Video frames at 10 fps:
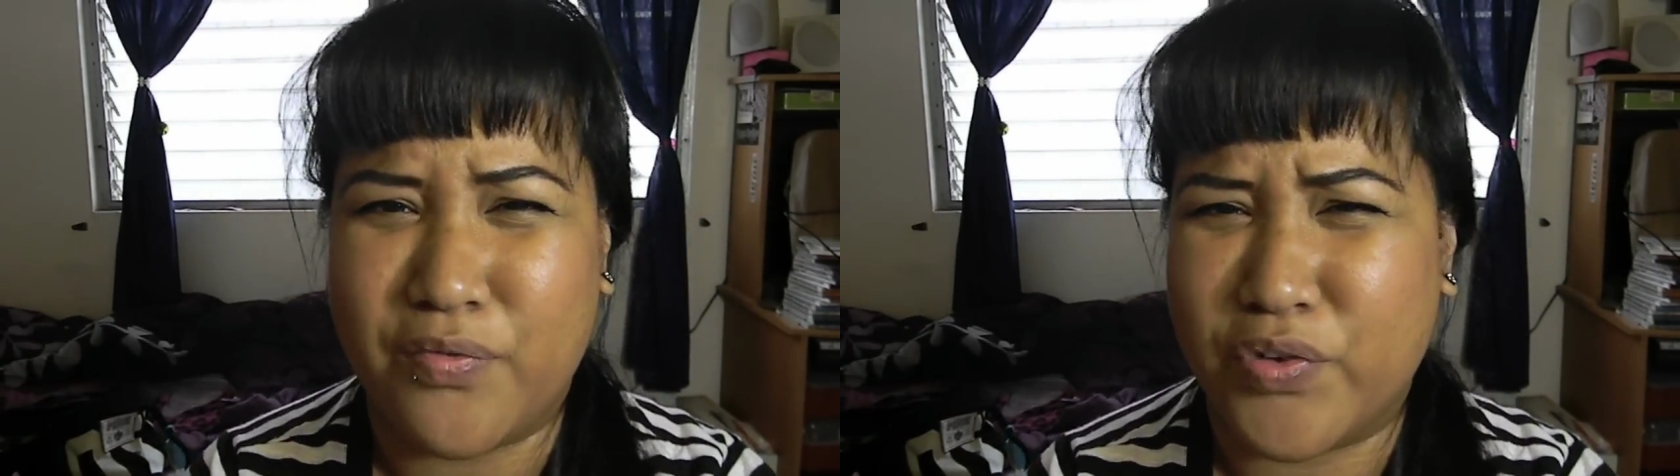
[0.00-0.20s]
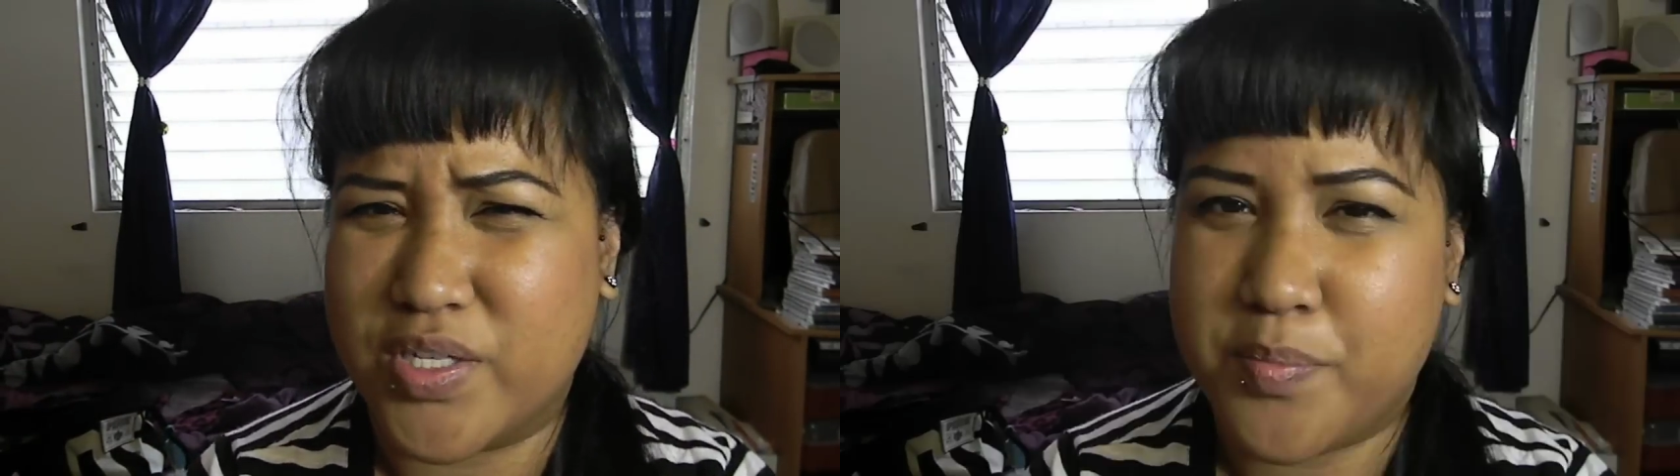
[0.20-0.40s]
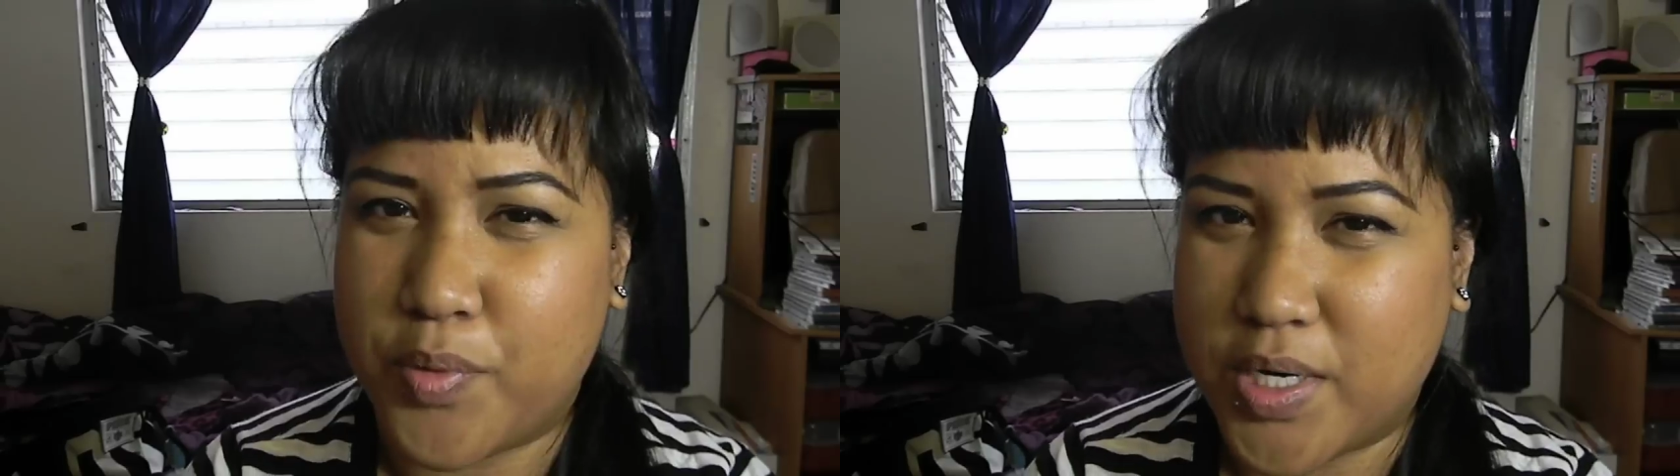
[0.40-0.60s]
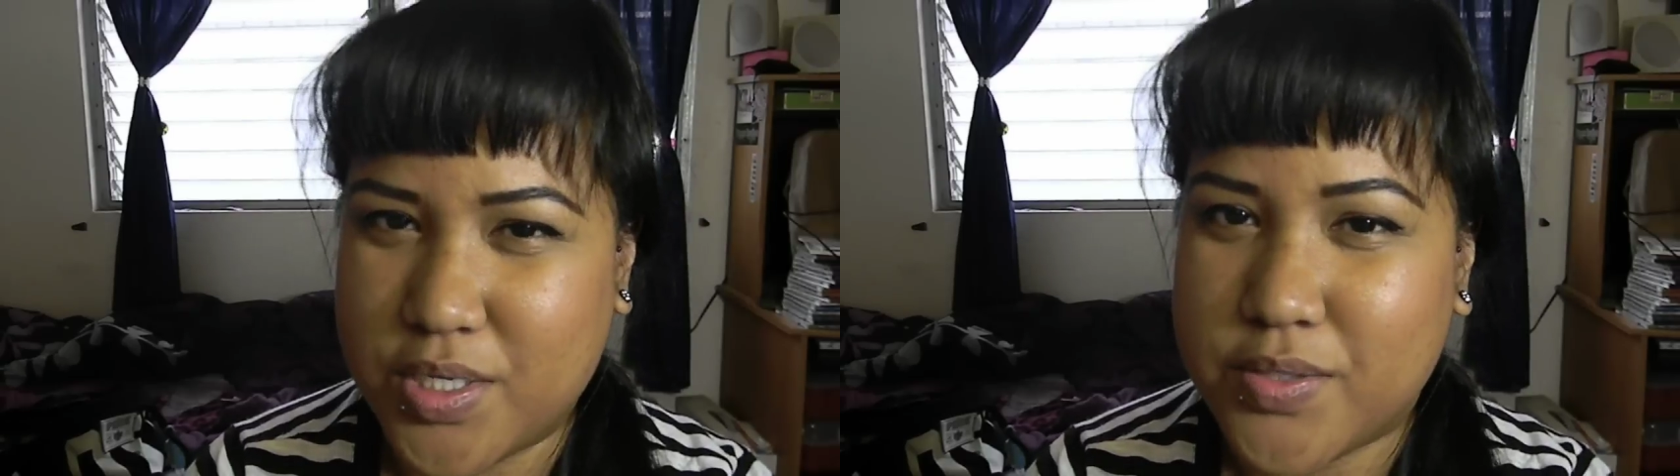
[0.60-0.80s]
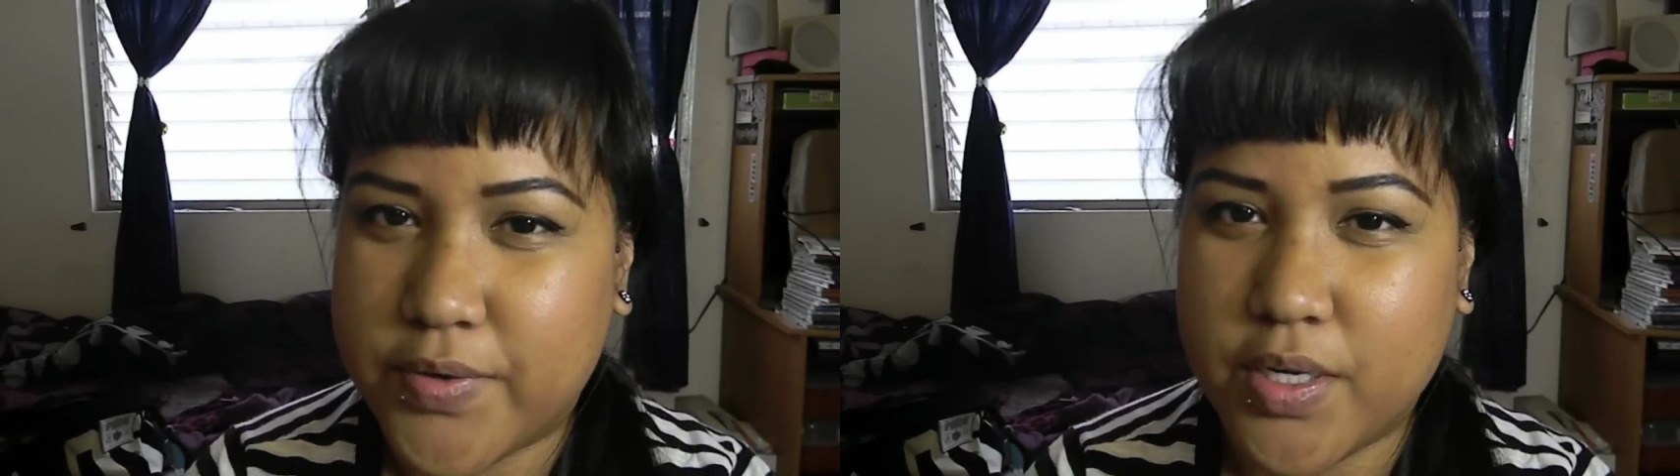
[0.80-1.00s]
first
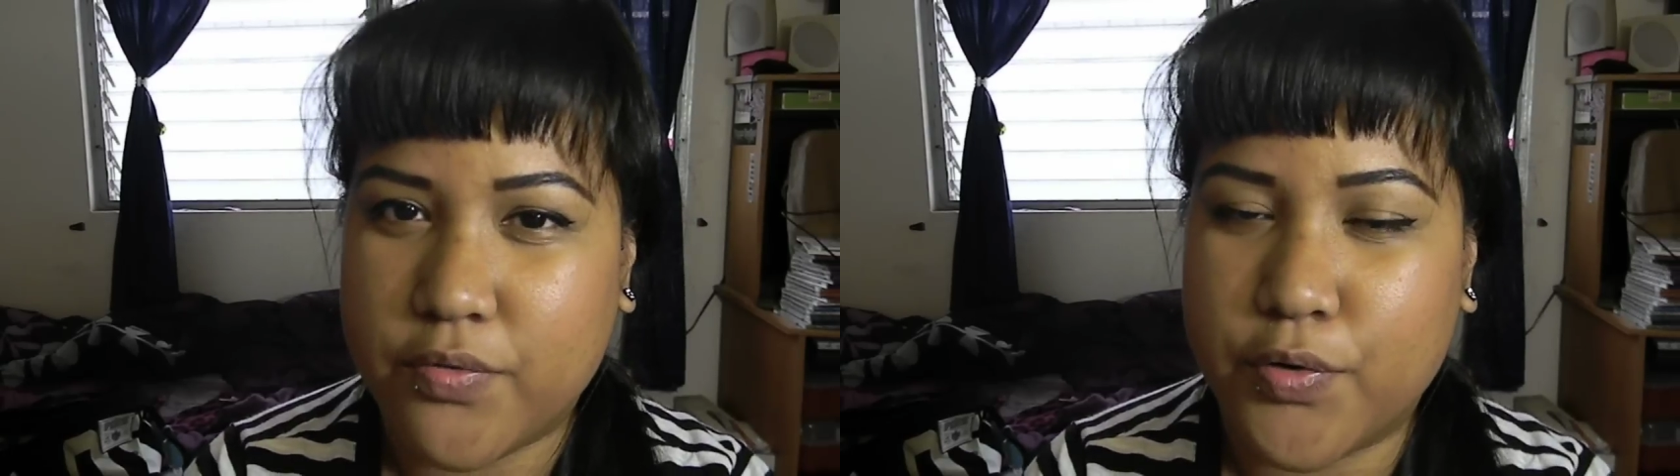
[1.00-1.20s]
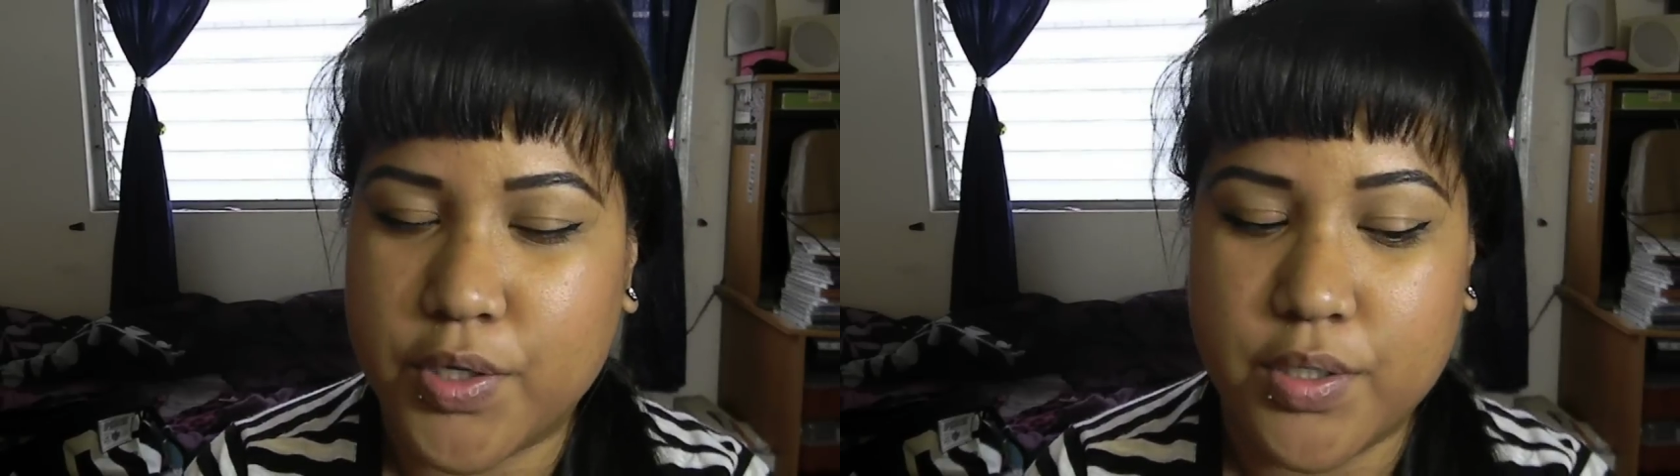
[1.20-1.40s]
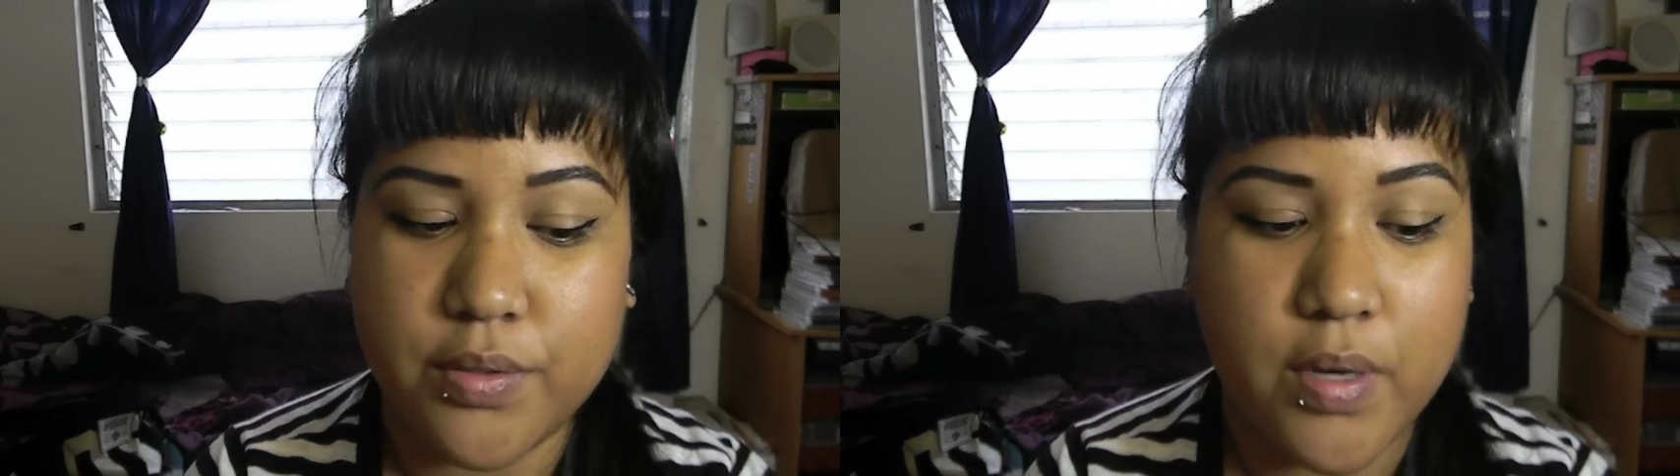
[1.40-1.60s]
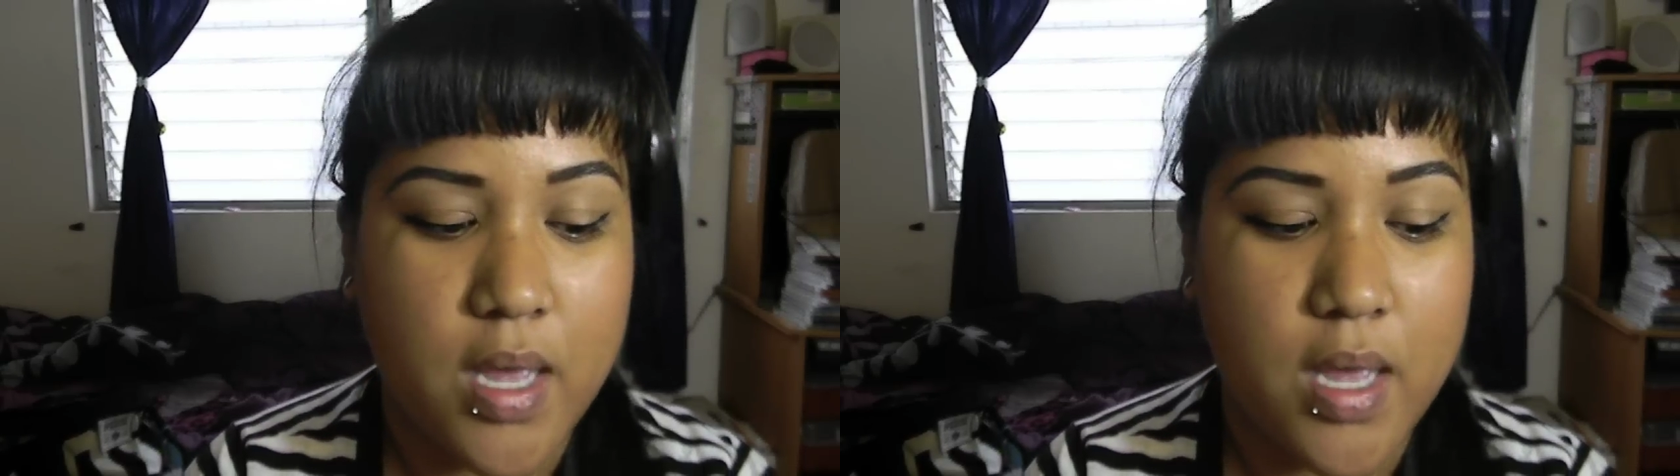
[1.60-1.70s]
impressions video for you,